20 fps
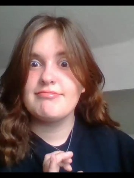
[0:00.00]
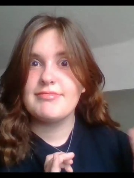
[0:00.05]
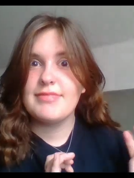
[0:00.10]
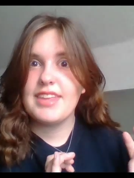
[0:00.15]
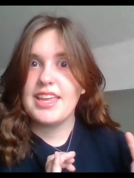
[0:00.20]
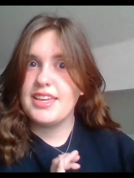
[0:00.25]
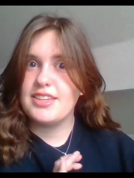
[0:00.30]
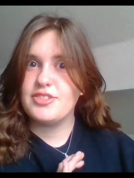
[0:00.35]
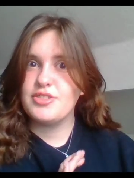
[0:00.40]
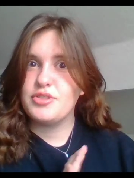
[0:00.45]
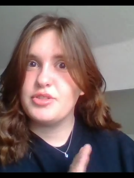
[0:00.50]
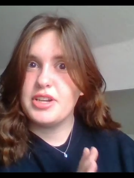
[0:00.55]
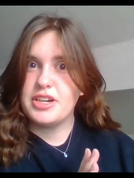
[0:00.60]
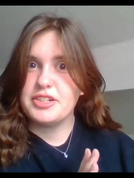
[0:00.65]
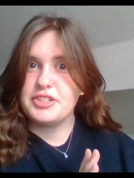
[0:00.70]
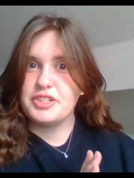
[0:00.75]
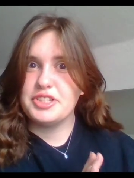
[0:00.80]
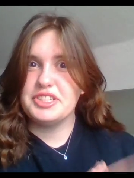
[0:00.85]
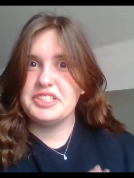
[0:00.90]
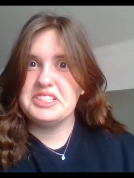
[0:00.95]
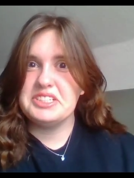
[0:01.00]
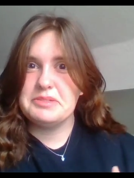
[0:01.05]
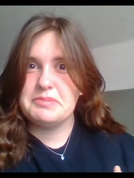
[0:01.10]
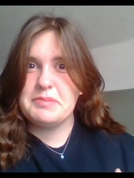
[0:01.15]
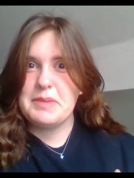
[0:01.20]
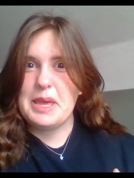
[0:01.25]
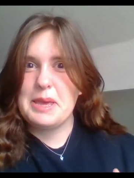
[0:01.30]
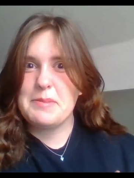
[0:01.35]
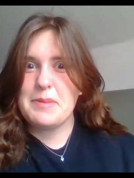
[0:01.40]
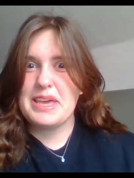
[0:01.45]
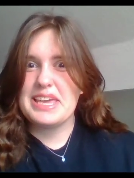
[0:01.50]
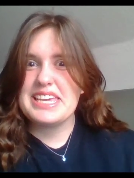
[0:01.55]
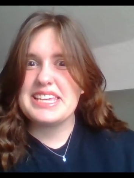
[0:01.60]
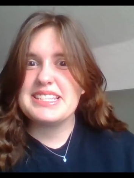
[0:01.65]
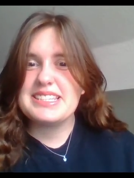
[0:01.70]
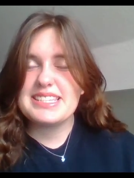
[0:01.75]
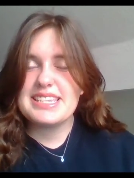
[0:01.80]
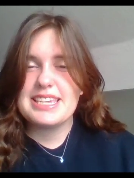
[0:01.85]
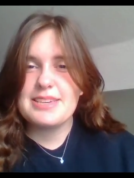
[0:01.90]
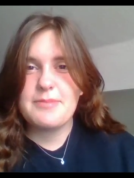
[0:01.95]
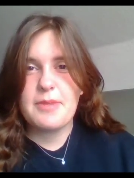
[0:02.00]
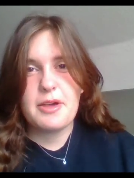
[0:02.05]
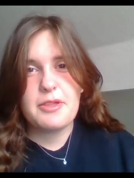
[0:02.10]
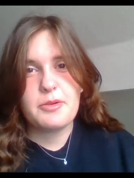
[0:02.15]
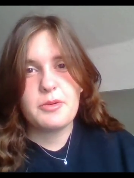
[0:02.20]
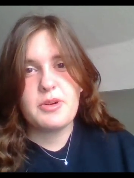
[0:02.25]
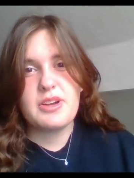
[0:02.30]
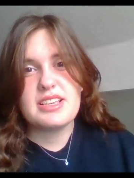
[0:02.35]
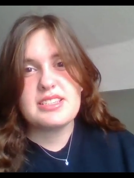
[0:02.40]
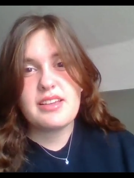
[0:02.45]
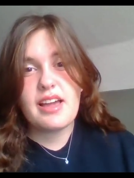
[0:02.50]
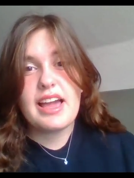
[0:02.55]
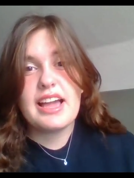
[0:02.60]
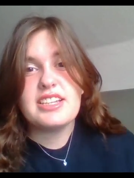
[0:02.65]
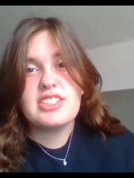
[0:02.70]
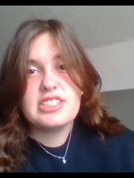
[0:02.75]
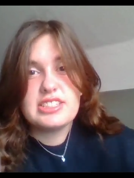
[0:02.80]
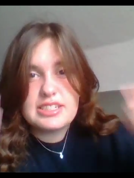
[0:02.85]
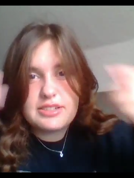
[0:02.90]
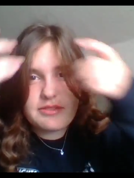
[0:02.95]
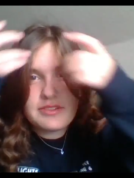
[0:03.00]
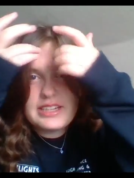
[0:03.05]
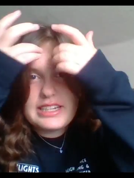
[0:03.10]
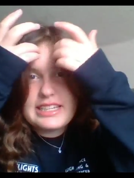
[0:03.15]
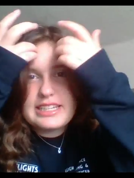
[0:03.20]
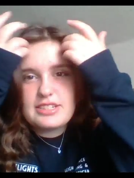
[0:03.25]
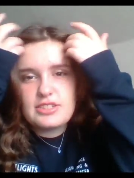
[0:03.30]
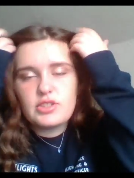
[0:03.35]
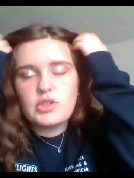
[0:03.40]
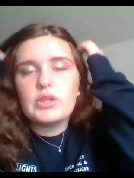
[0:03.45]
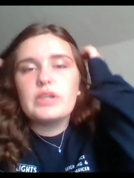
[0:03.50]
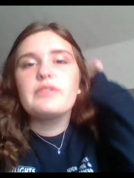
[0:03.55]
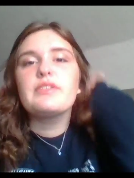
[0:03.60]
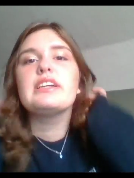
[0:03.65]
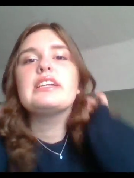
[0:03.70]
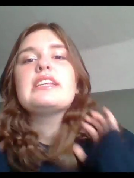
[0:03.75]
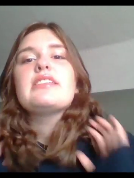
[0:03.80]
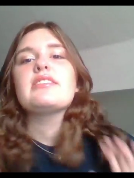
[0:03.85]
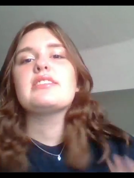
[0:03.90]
introduction may make it seem otherwise, I actually did really enjoy reading The